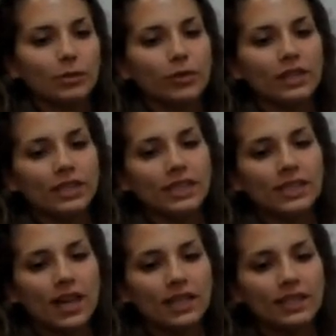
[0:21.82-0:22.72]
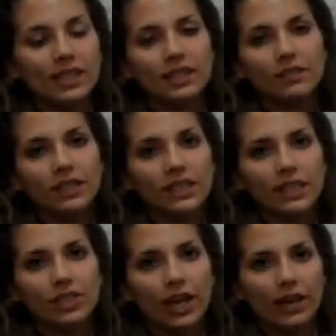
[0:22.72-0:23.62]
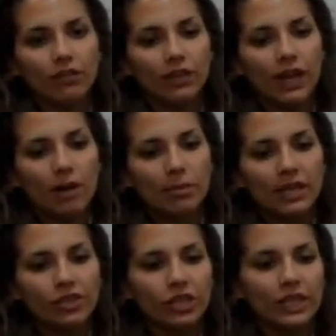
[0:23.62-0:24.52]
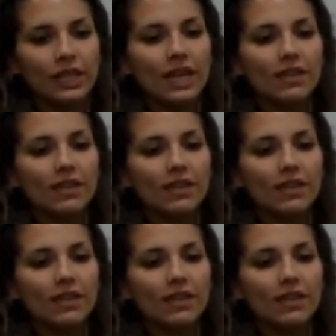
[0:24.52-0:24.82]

I'm going to discuss is VDJ recombination,